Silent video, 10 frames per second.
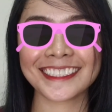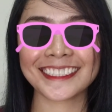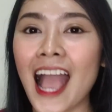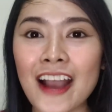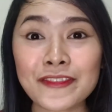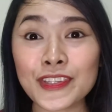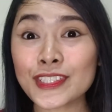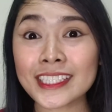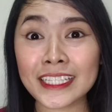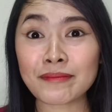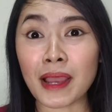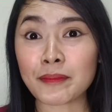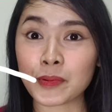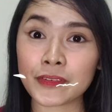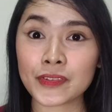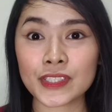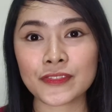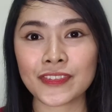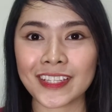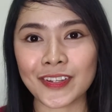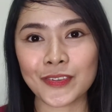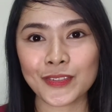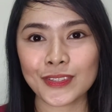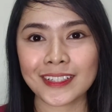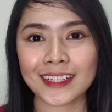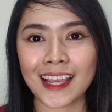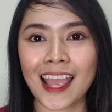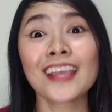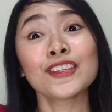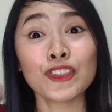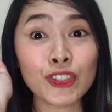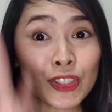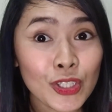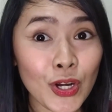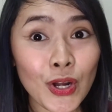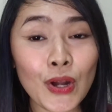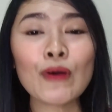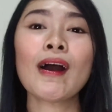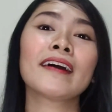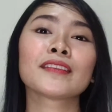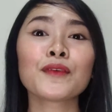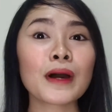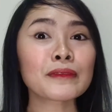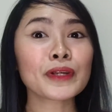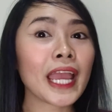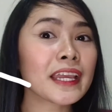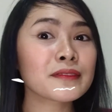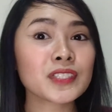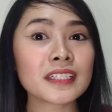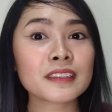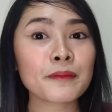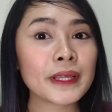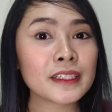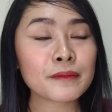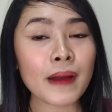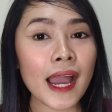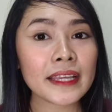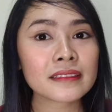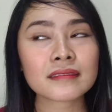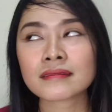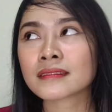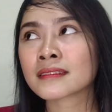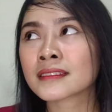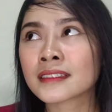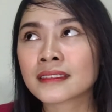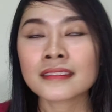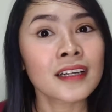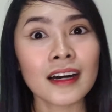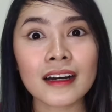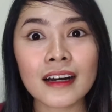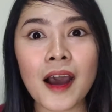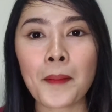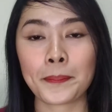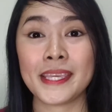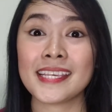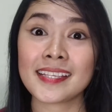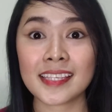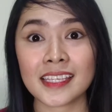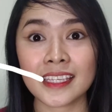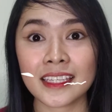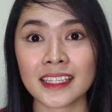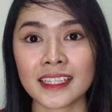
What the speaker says: Have you seen my previous video? You know, the one where I have just built my PC.